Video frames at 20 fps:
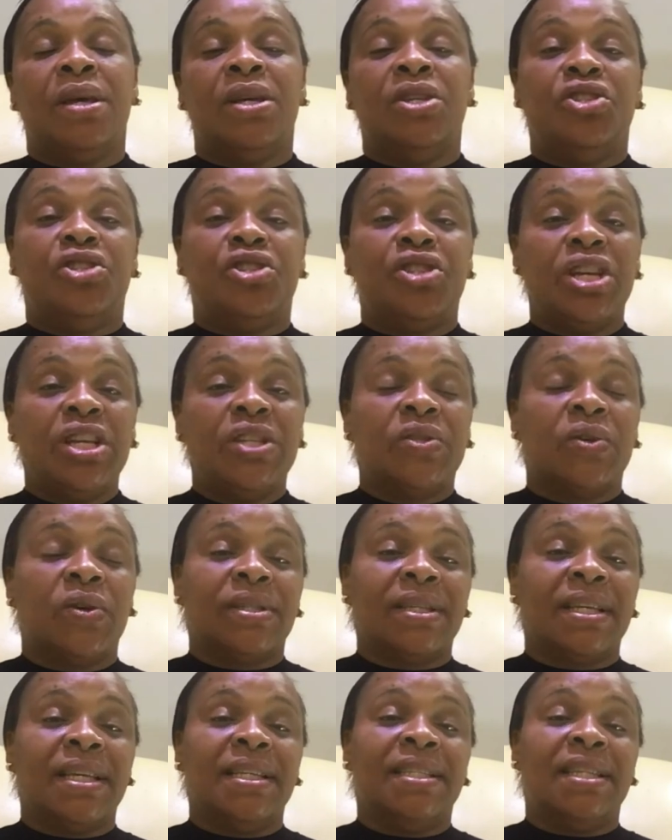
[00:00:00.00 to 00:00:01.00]

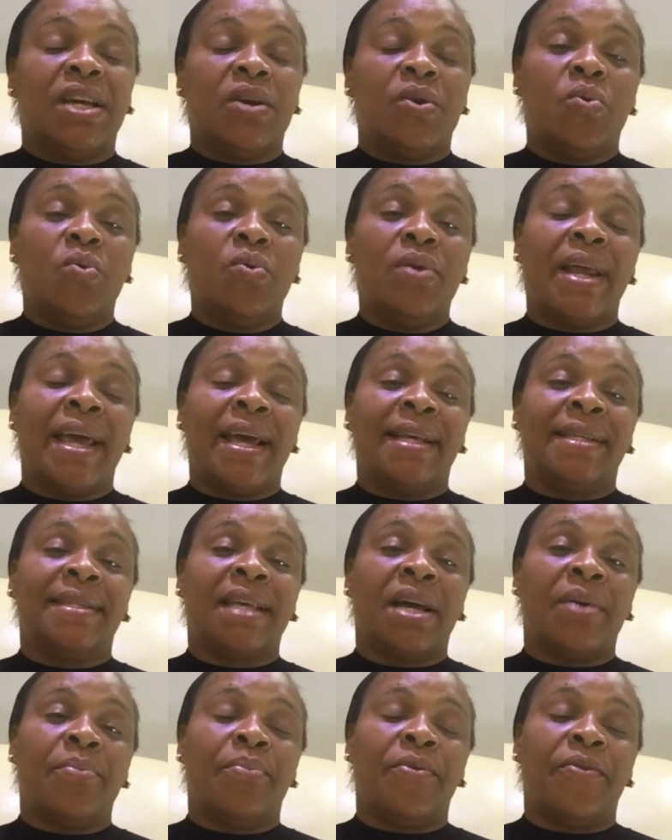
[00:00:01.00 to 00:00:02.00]
Jesus is a good
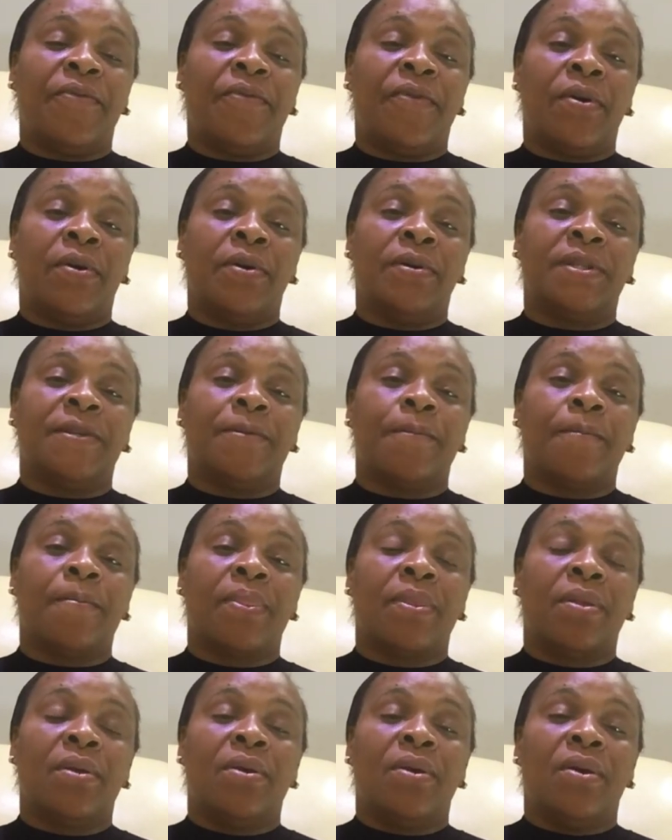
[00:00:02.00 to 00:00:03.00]
example for us.
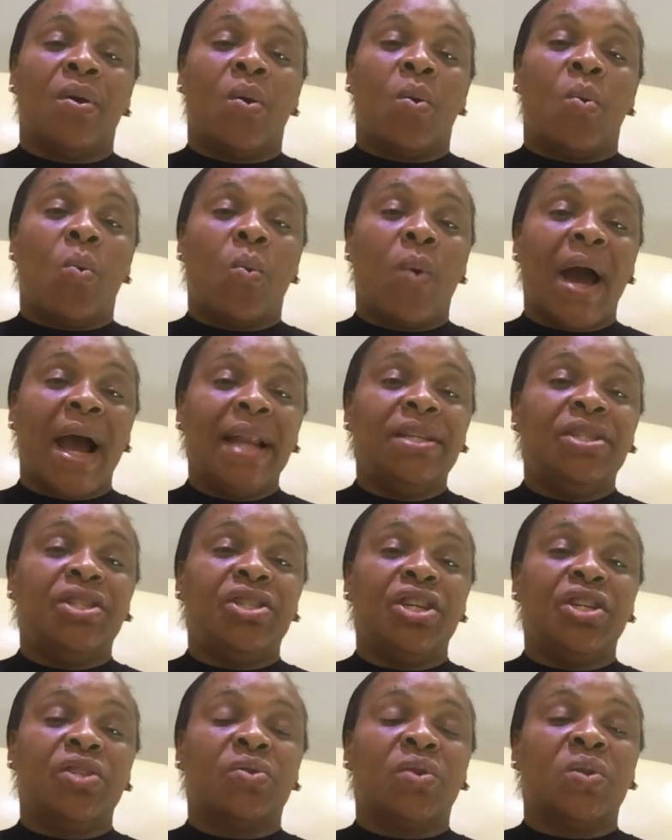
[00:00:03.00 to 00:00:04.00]
While
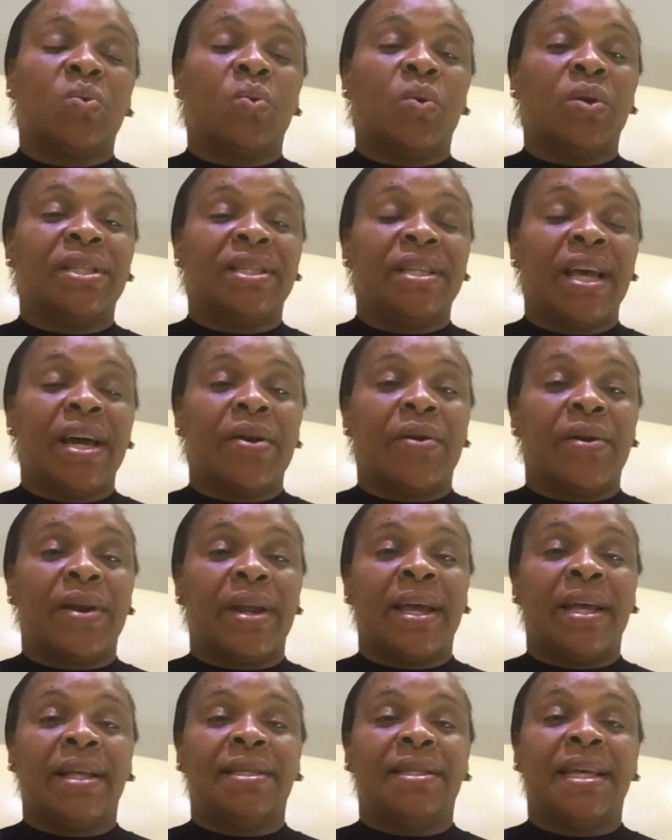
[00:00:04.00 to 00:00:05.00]
Jesus was here on
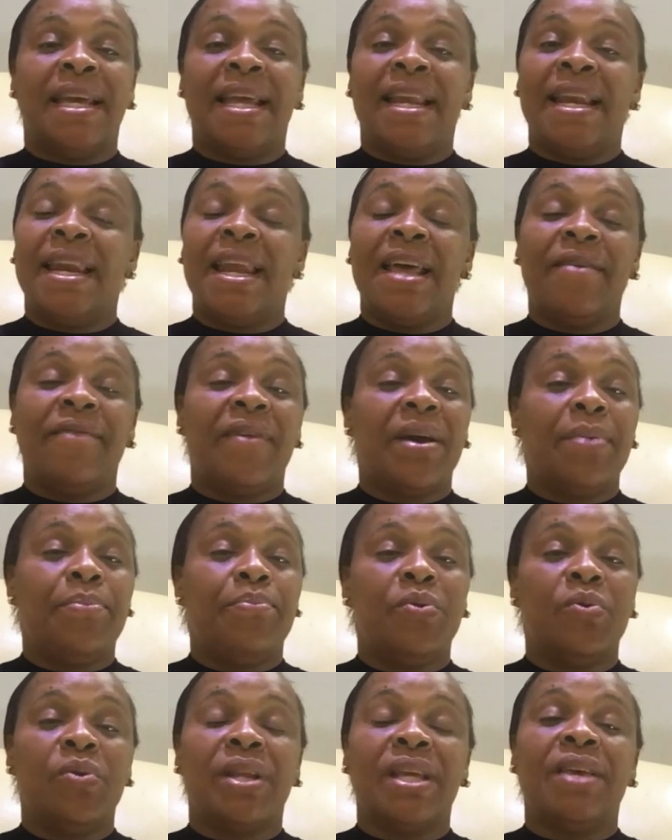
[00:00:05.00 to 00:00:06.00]
earth, he never
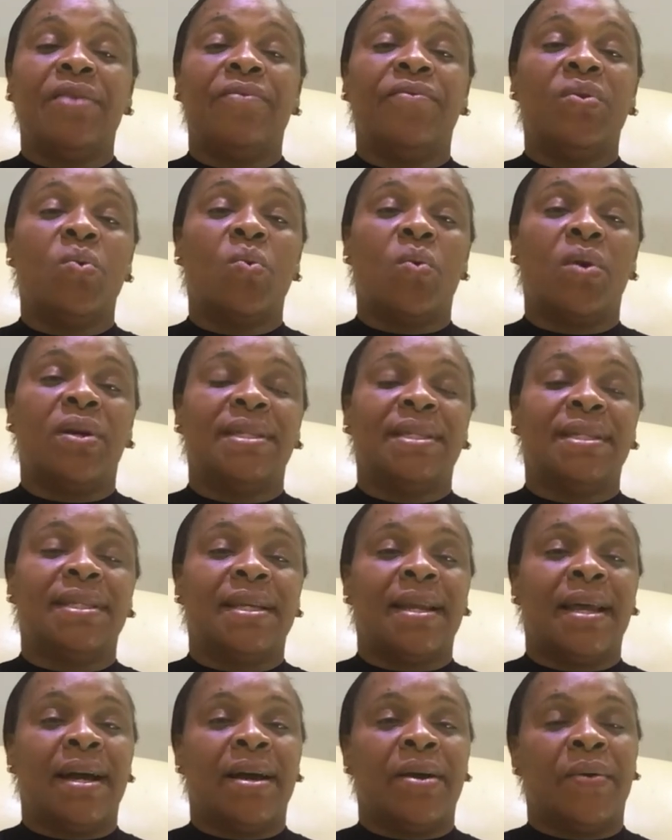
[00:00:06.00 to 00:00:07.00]
built even one
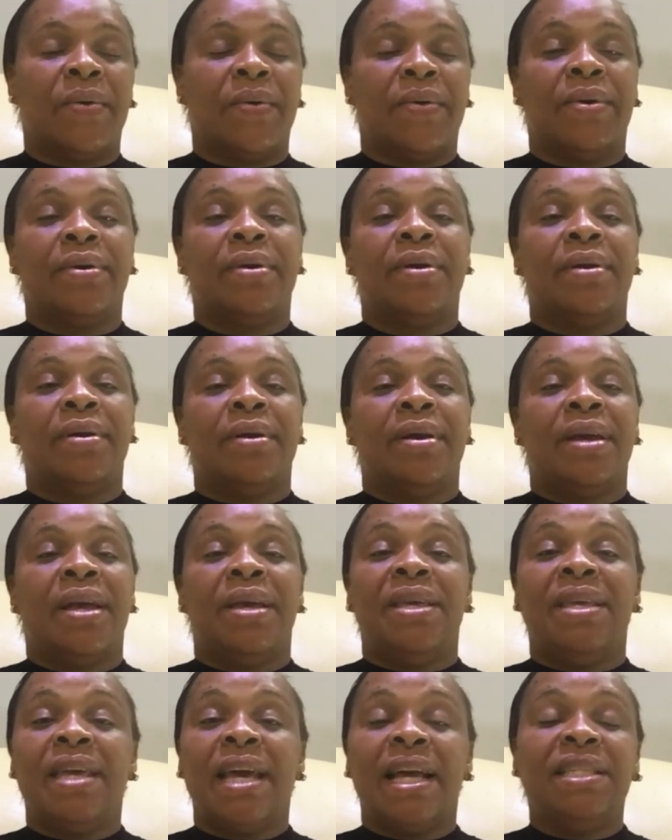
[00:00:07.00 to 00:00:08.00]
synagogue.
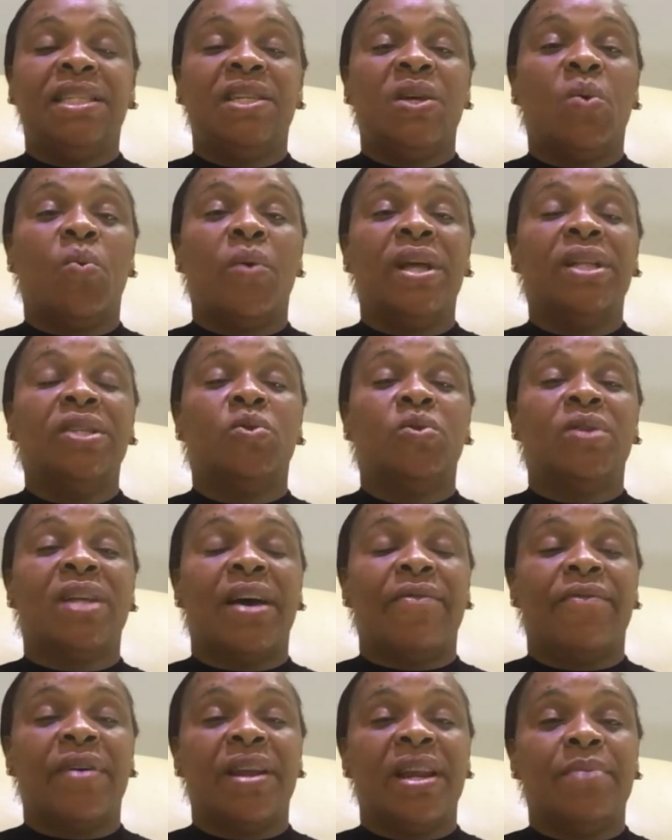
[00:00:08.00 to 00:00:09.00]
Yet he went to the
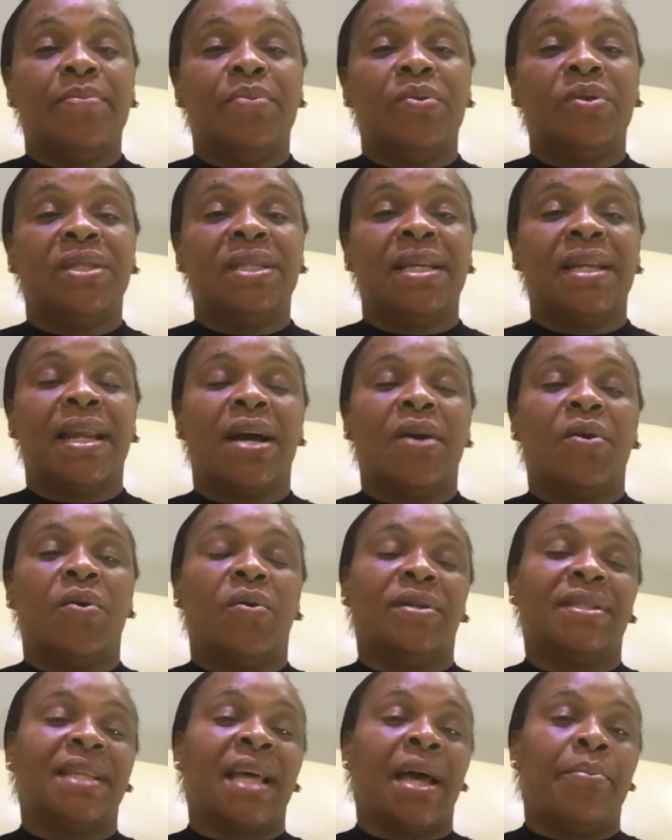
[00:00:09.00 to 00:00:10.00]
available
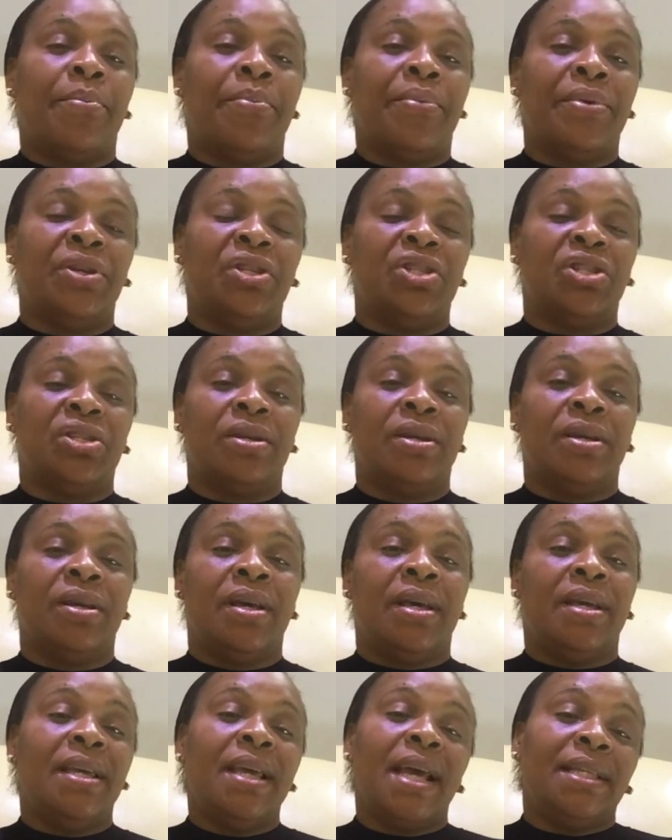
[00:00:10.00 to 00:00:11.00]
synagogues and preached.
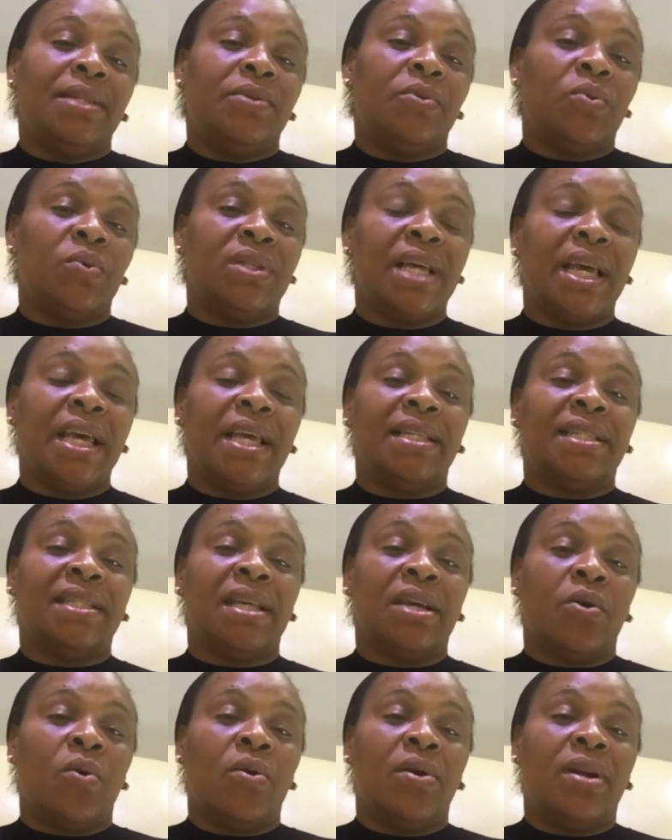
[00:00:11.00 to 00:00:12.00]
Yes, you will say he's
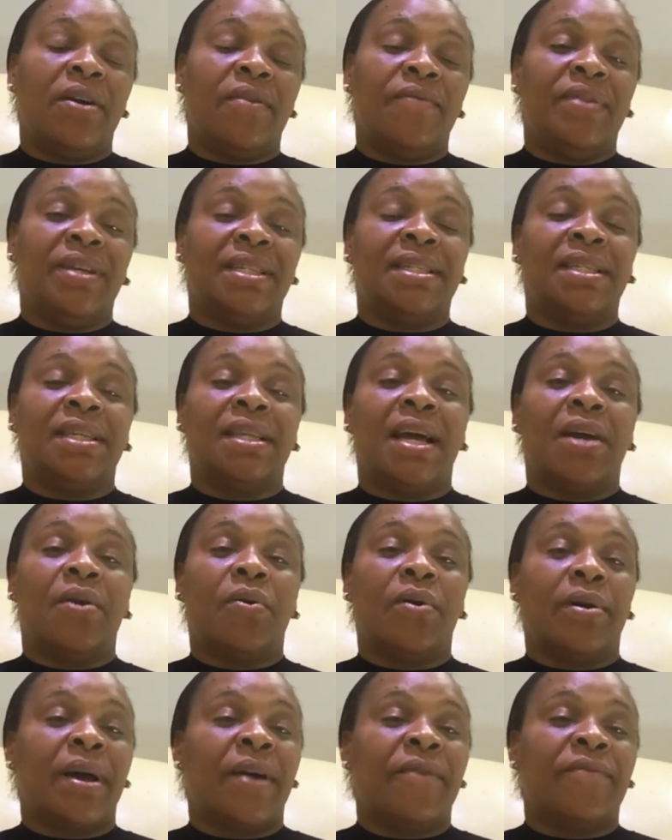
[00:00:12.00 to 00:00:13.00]
the owner of the
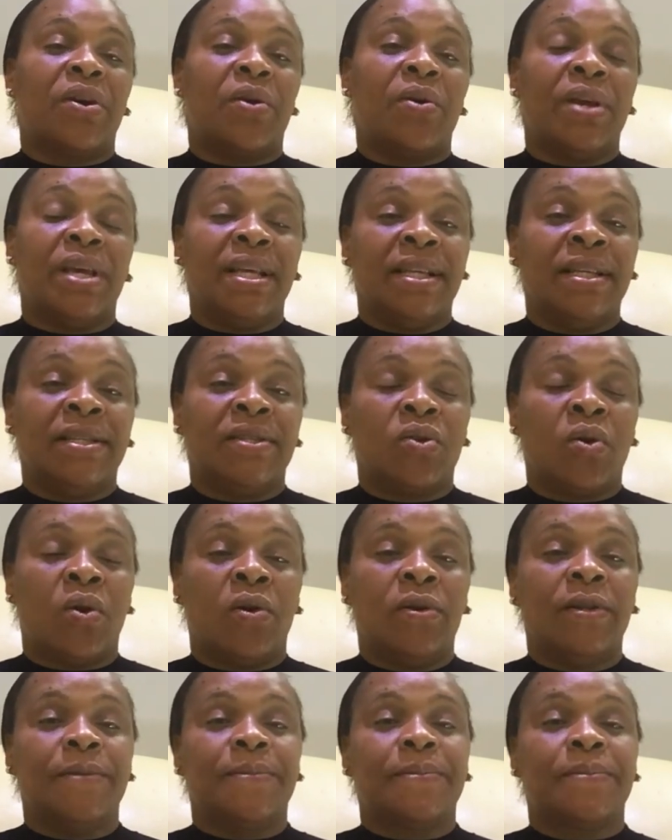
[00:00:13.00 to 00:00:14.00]
synagogue. After all, he is God.